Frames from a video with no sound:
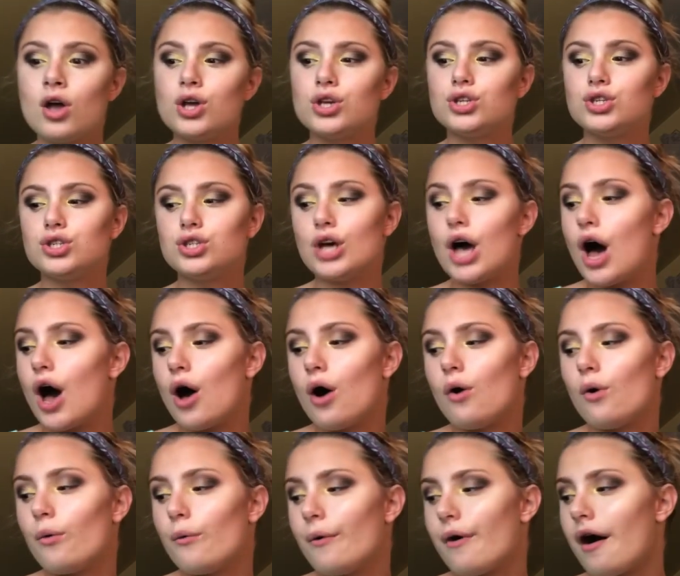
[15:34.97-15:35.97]

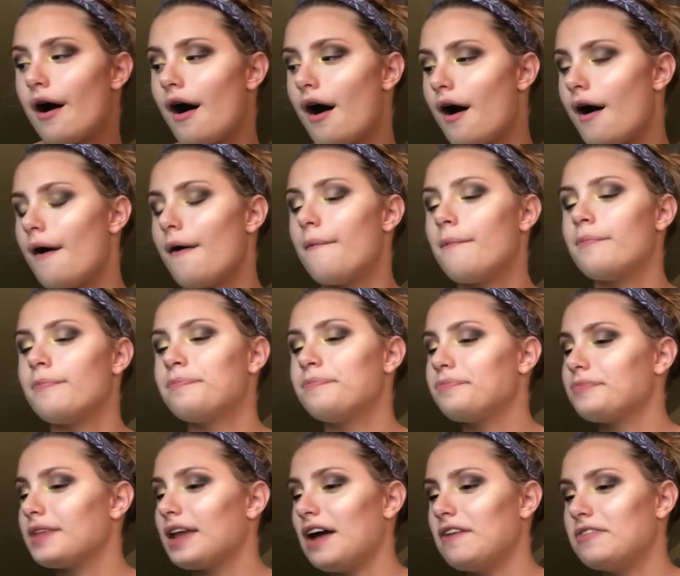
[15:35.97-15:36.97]
So,
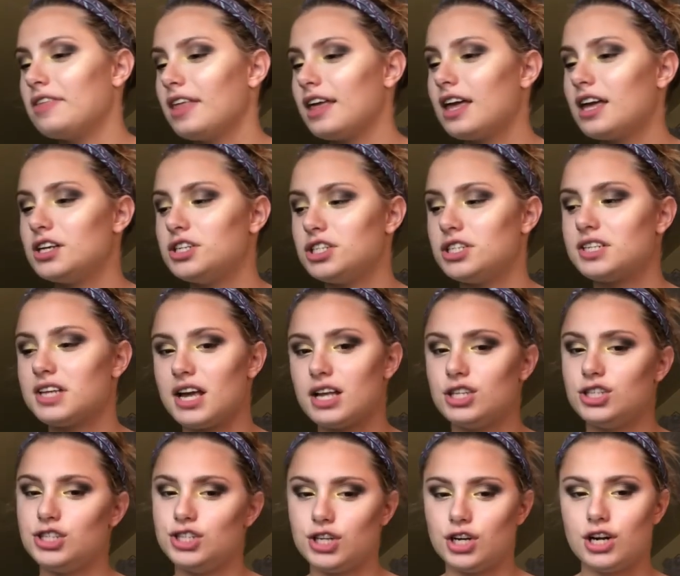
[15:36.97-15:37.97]
I feel like it just
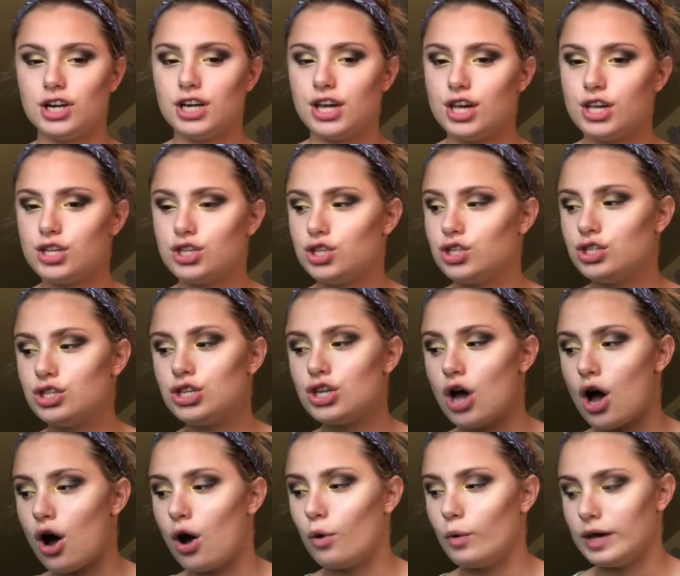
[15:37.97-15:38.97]
gets dirty
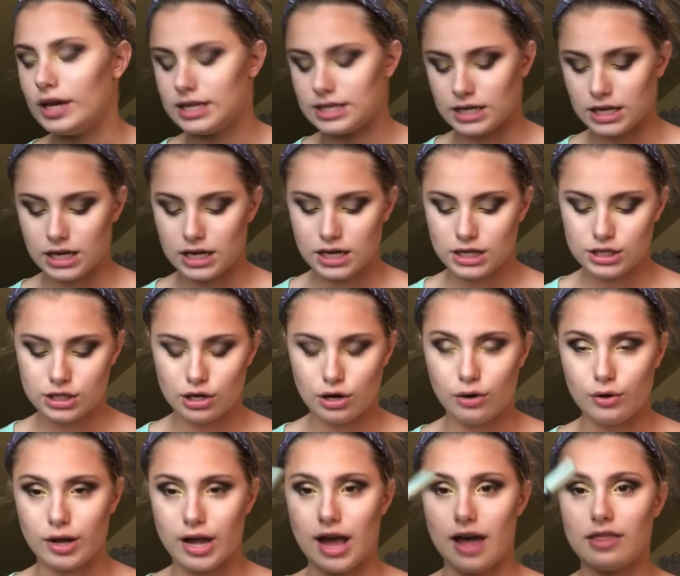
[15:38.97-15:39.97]
so easily.
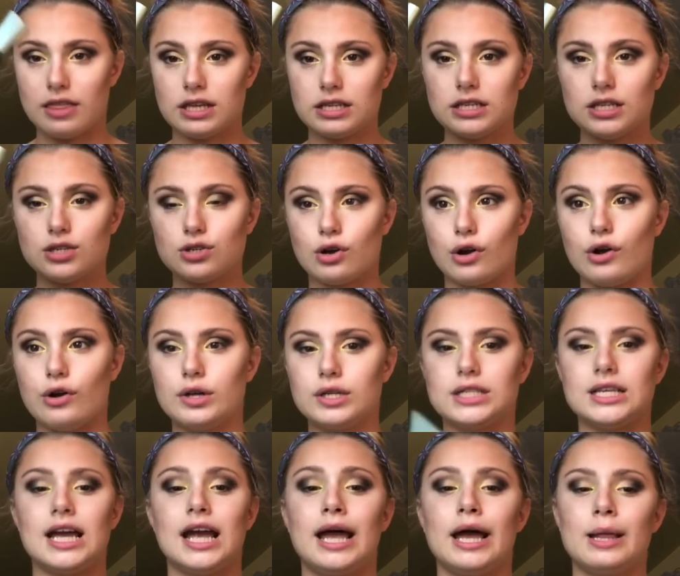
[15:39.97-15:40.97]
So yeah, this is
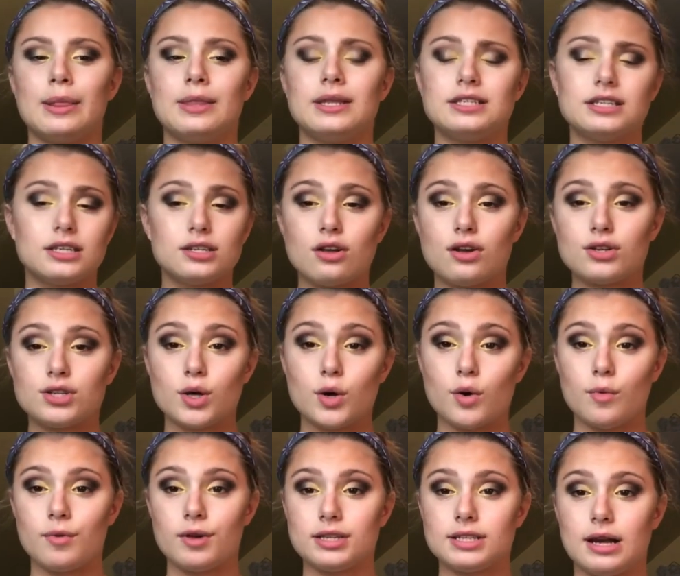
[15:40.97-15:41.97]
gross, and this is also
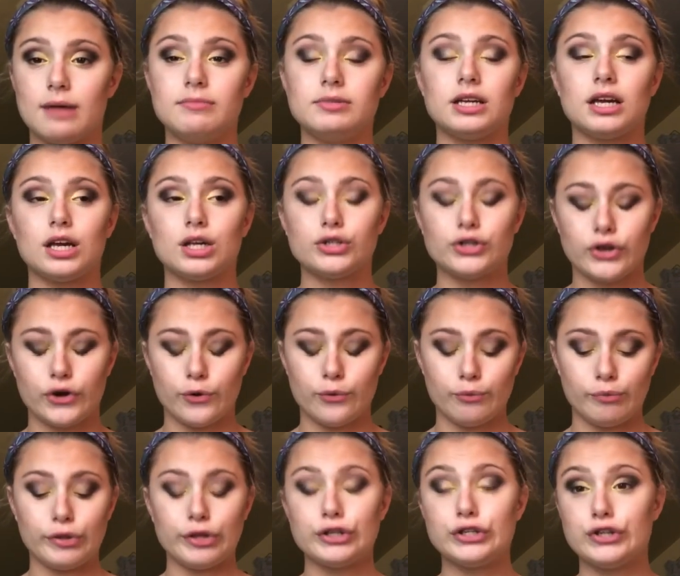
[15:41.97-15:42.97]
almost empty, so
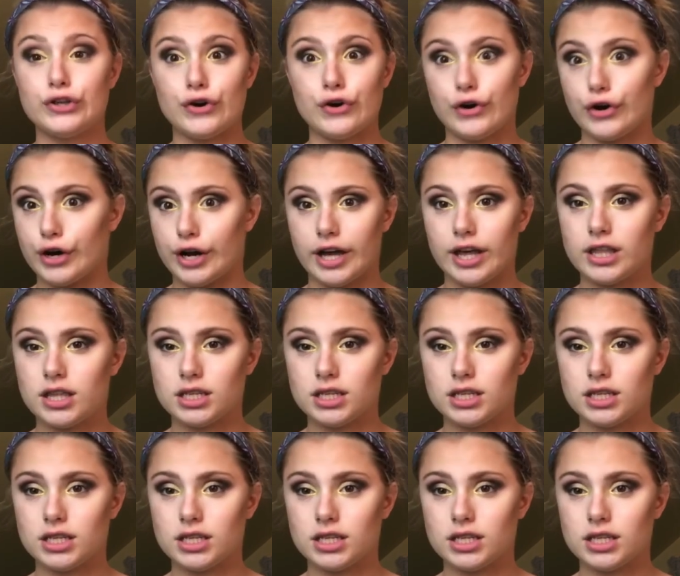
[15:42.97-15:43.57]
sorry.